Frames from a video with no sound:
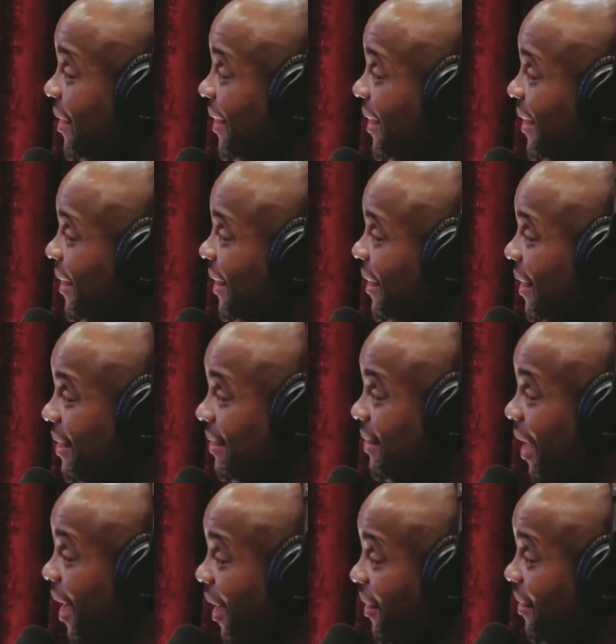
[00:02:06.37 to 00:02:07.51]
Yeah. He's
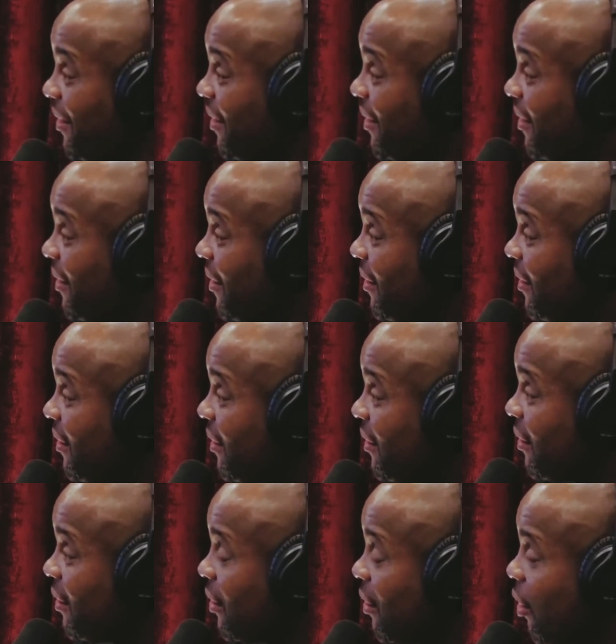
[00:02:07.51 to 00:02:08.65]
done.
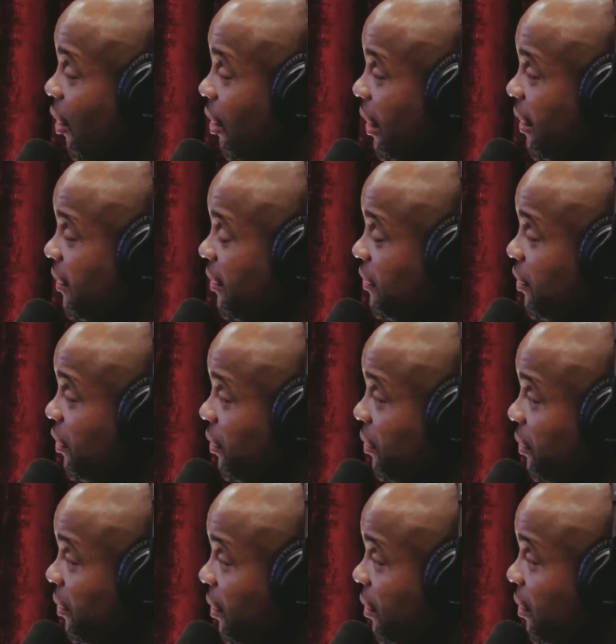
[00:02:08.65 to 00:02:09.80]
Oh, look at this dude.